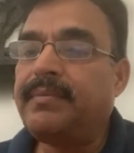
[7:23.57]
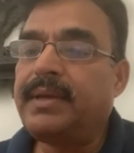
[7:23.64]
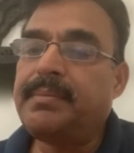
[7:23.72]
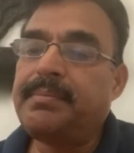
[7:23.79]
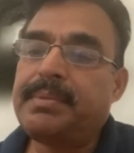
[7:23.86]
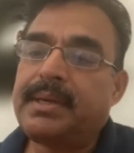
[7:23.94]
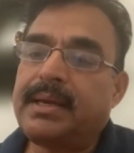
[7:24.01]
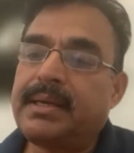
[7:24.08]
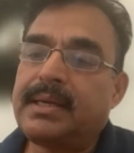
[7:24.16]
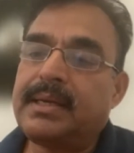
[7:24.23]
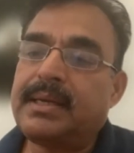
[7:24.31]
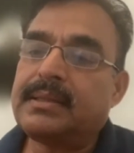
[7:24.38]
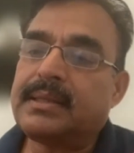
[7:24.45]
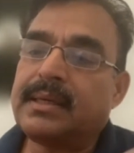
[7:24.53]
We
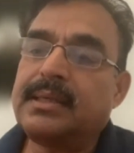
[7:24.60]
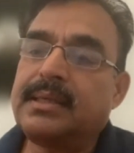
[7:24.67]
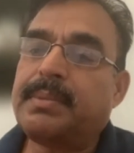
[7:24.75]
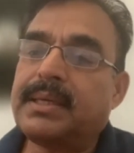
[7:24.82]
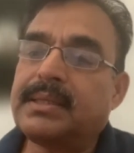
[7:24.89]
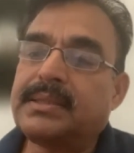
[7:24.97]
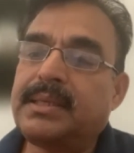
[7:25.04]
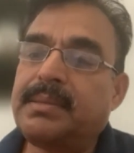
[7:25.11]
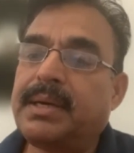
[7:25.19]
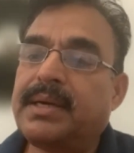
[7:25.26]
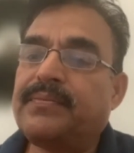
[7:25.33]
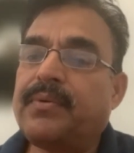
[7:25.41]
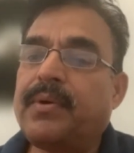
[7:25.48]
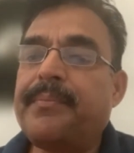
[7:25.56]
created a third party
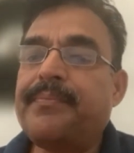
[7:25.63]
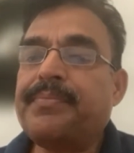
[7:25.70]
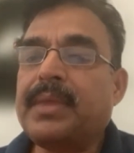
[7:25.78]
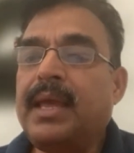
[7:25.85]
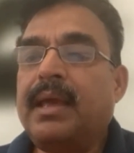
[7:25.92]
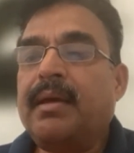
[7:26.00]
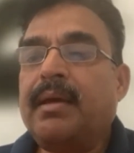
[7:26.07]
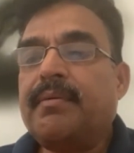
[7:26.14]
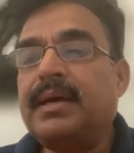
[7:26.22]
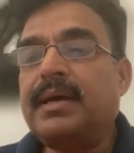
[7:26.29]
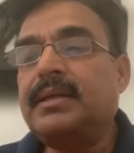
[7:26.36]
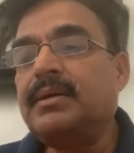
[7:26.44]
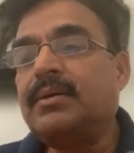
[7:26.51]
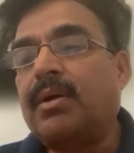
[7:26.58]
platform
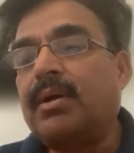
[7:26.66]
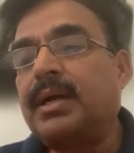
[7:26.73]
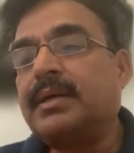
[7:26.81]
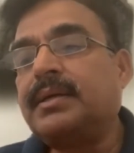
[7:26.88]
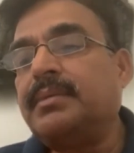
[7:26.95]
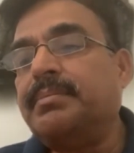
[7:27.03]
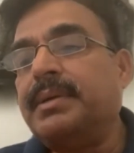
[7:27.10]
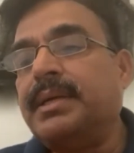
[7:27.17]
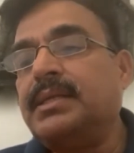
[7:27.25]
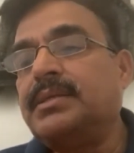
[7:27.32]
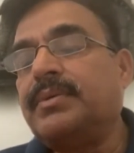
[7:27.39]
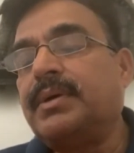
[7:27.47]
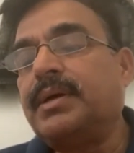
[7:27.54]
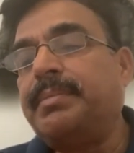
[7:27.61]
where the contractor
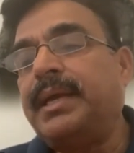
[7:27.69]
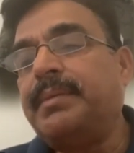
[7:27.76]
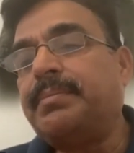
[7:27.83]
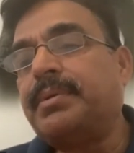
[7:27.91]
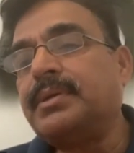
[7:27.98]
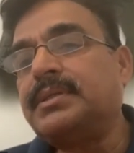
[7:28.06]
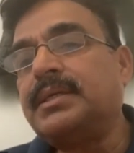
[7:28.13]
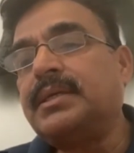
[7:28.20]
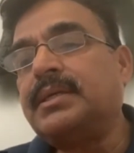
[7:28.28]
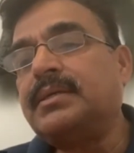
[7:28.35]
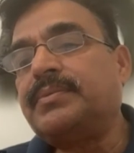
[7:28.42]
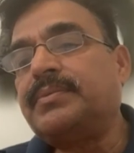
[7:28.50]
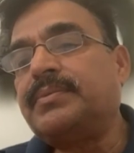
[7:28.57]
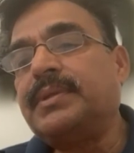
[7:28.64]
bills were being
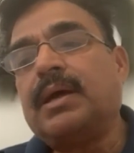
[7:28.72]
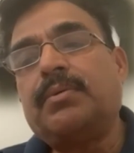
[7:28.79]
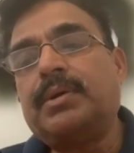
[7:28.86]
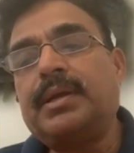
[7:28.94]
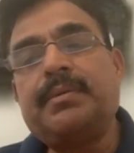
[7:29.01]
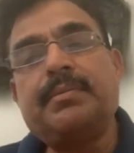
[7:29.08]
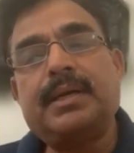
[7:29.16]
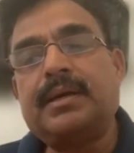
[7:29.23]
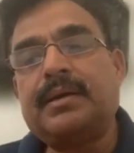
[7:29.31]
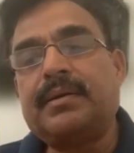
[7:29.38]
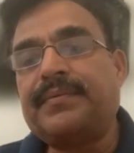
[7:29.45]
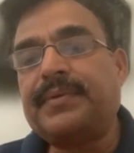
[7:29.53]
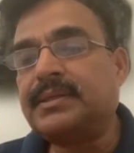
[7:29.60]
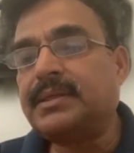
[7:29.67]
processed without human
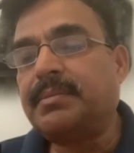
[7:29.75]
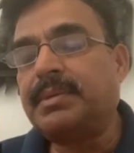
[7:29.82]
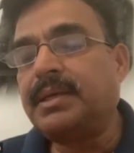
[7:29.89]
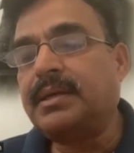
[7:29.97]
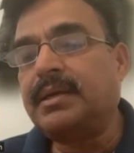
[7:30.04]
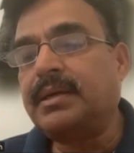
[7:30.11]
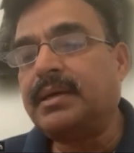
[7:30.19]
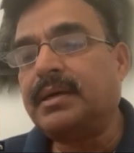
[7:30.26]
interface. I mean,